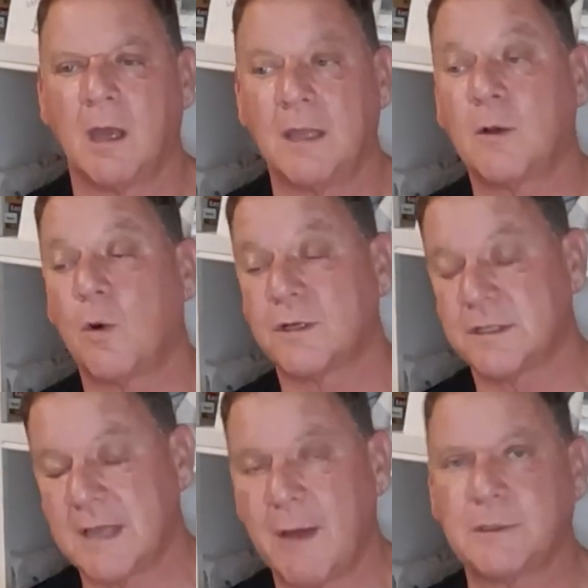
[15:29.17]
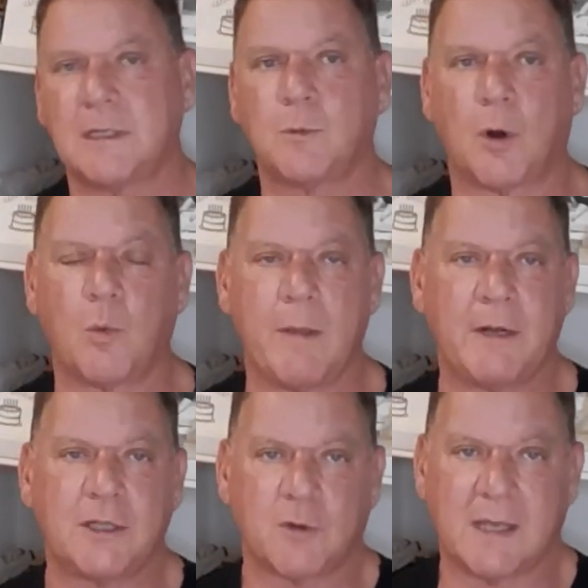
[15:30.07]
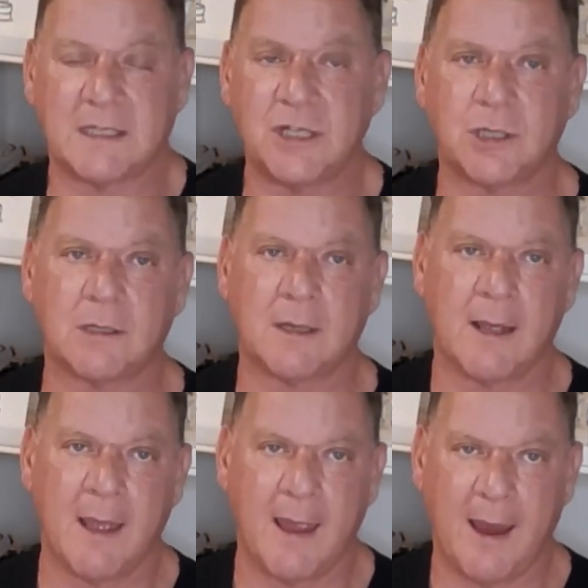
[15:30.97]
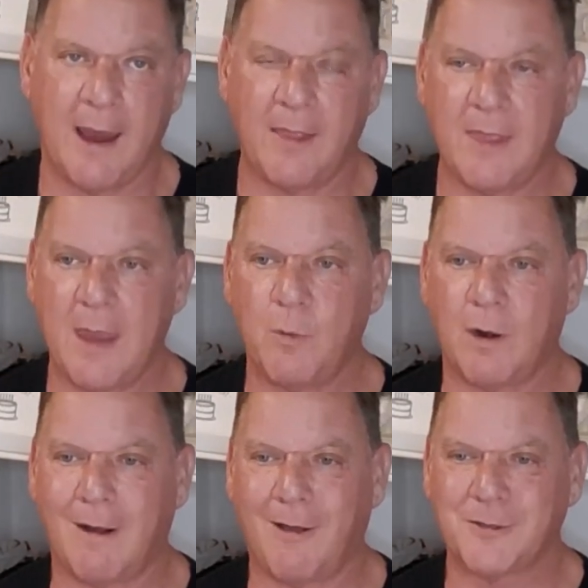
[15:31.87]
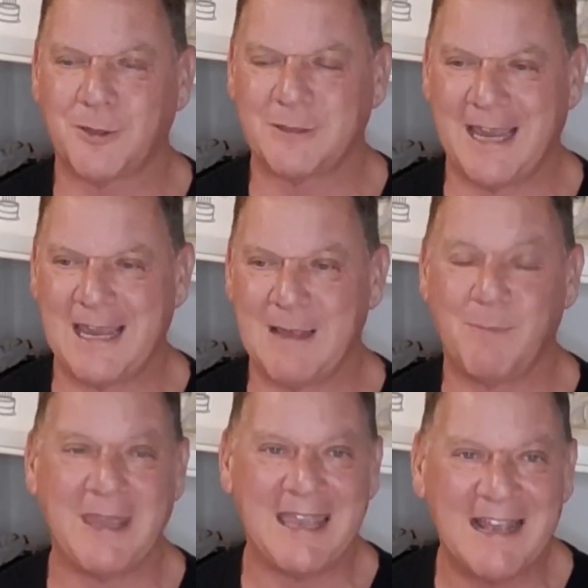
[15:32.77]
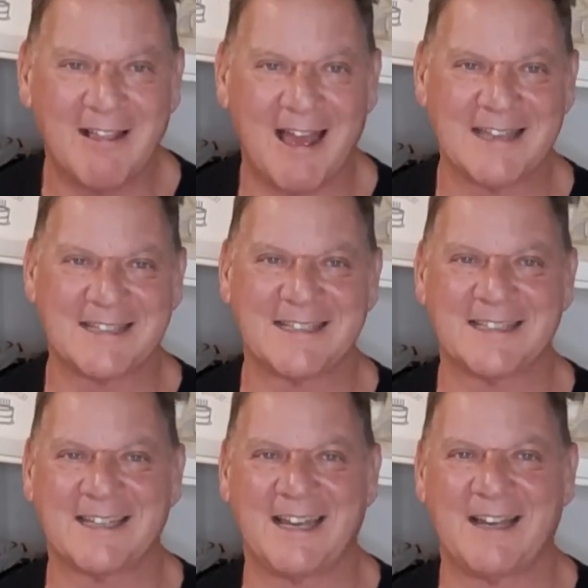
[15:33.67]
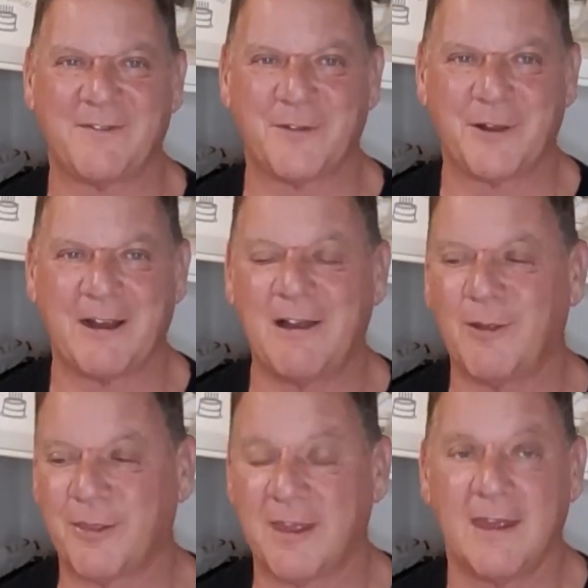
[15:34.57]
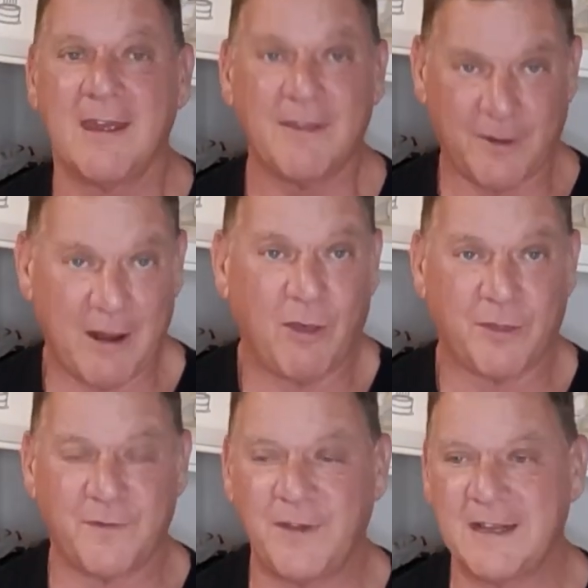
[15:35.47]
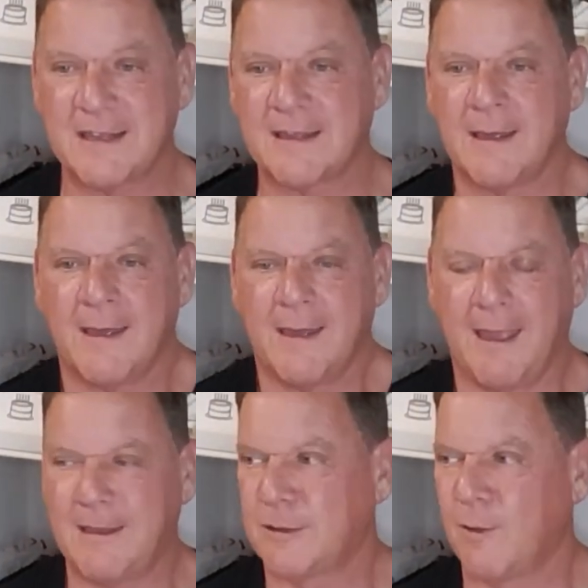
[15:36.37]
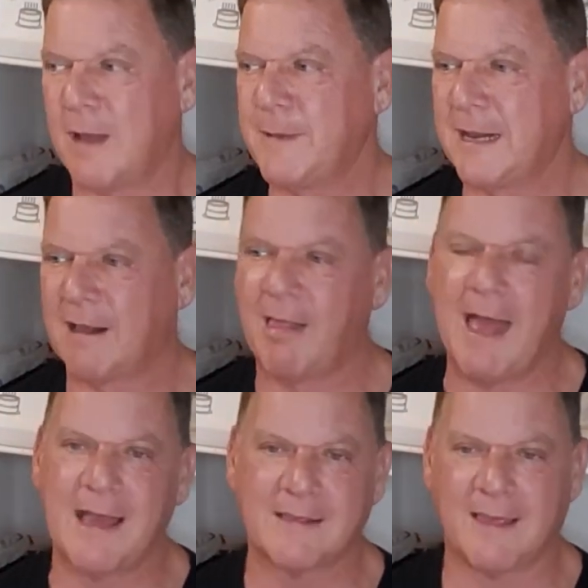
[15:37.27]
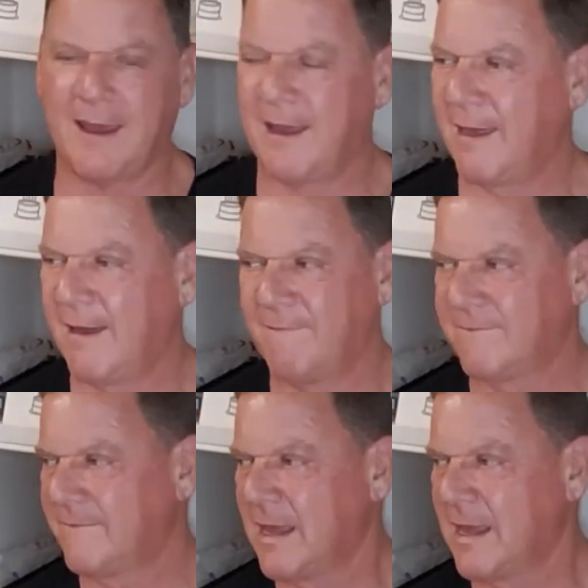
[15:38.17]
and the courses I was in were women in transition. And they were also taking P E classes uh, for their health, their health and fitness. And so I'd be in a class like uh,